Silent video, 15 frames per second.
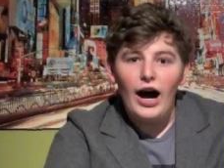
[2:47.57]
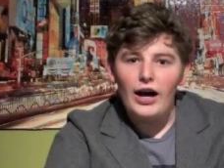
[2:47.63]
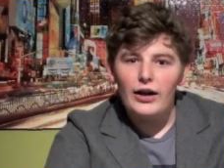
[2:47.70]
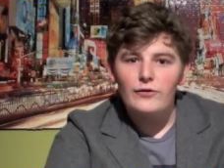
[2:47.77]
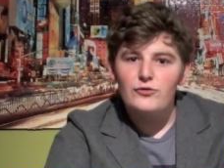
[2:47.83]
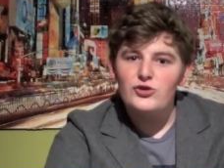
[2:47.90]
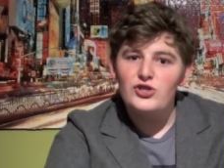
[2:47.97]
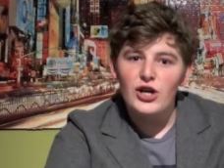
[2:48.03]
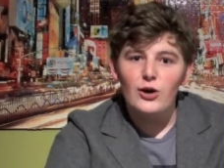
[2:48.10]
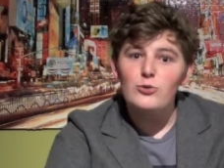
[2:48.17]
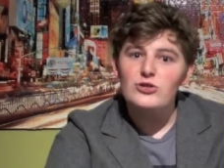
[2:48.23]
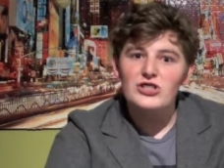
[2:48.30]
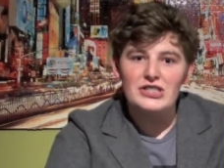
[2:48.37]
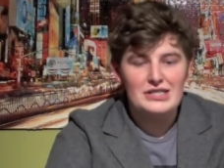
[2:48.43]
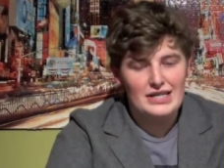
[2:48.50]
I have Joe
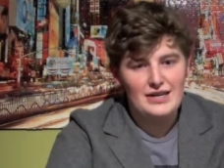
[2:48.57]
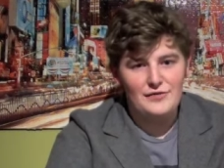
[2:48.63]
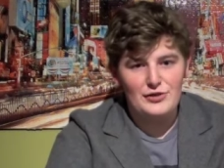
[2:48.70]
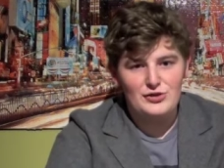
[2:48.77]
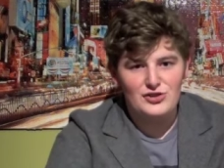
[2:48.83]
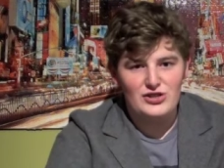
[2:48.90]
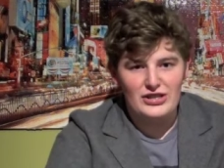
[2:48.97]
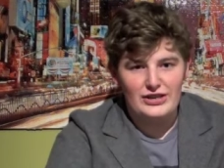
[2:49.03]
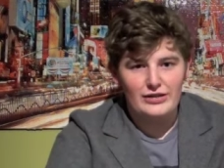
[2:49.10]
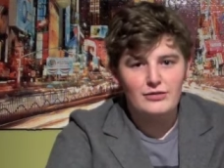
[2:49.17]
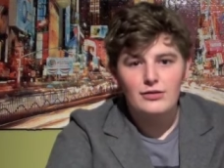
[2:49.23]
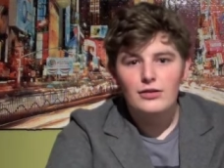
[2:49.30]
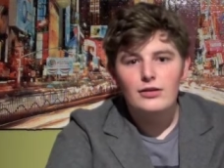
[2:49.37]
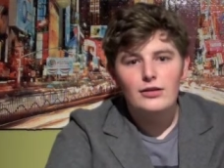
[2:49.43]
Stevenson.